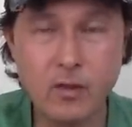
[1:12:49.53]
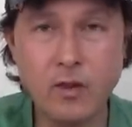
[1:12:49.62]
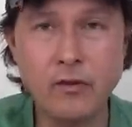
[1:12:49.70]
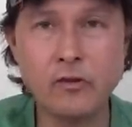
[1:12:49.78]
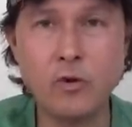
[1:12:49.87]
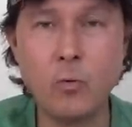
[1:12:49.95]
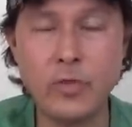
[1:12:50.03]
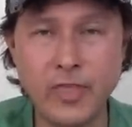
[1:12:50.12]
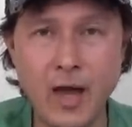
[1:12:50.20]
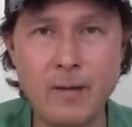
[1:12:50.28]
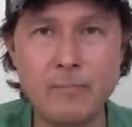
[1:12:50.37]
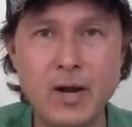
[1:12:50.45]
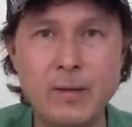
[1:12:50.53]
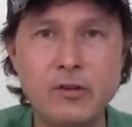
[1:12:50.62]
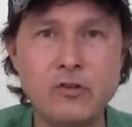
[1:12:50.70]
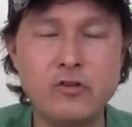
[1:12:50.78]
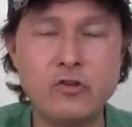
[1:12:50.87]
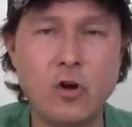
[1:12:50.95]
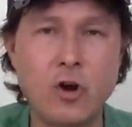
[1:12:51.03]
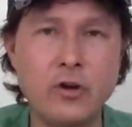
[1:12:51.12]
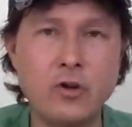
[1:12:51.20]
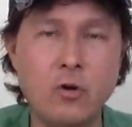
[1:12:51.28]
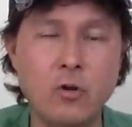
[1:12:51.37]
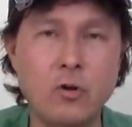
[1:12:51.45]
So with that, my name is
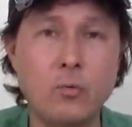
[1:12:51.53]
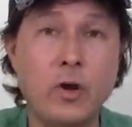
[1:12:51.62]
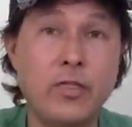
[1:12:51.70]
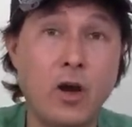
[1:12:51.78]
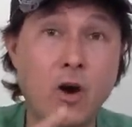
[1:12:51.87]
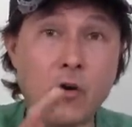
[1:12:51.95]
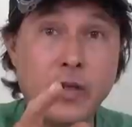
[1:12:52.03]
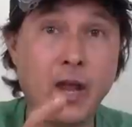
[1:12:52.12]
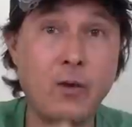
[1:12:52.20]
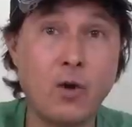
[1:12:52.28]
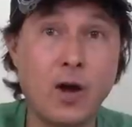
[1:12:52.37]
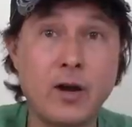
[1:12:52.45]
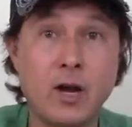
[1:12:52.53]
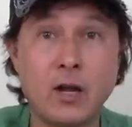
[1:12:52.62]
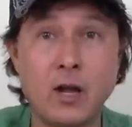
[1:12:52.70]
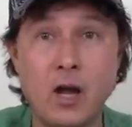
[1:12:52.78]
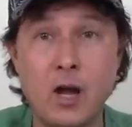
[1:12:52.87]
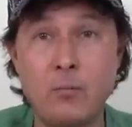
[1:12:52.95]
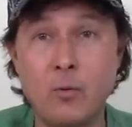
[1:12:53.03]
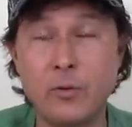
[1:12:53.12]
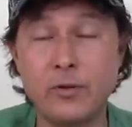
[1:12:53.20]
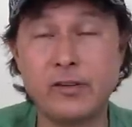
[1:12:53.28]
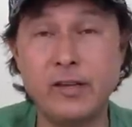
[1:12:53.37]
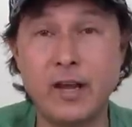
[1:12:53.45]
John Kohler with OKRaw.com.
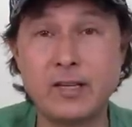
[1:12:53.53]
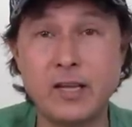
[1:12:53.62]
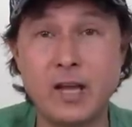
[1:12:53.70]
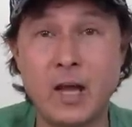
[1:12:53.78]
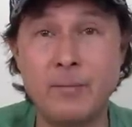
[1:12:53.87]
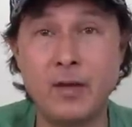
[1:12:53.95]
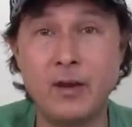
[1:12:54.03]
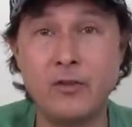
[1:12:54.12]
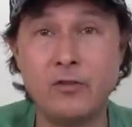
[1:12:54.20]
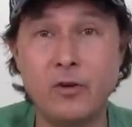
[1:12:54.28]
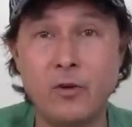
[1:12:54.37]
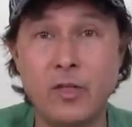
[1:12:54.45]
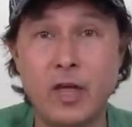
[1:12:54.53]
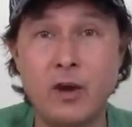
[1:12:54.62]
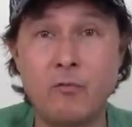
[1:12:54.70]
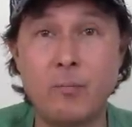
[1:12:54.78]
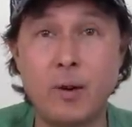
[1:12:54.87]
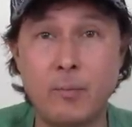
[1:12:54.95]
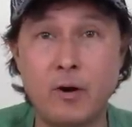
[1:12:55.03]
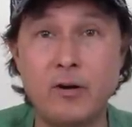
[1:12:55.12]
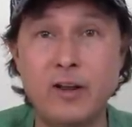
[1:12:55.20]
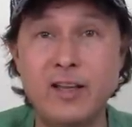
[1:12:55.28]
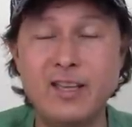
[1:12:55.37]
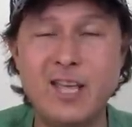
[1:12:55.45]
We'll see you next time, and until then,
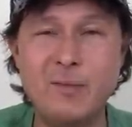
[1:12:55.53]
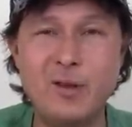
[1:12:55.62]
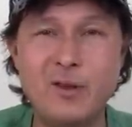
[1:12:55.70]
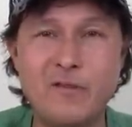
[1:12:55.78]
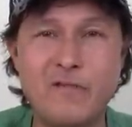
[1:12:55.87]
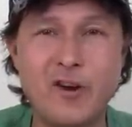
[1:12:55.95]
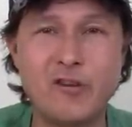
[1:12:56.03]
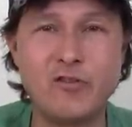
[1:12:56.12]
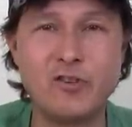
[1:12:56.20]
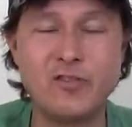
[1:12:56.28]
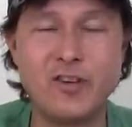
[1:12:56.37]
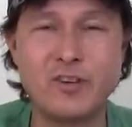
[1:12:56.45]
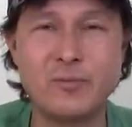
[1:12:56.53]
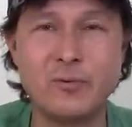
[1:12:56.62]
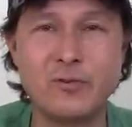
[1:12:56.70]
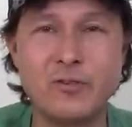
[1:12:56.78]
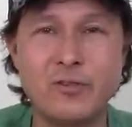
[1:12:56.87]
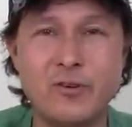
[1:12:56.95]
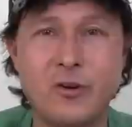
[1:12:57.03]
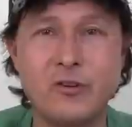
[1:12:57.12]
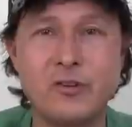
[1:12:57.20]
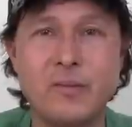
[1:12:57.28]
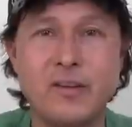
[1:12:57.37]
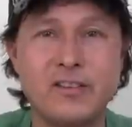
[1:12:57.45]
remember, keep eating your fresh fruits and vegetables. They're
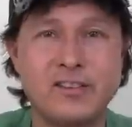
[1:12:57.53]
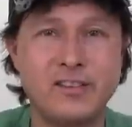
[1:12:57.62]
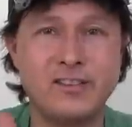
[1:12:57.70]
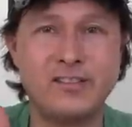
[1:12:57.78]
always the best.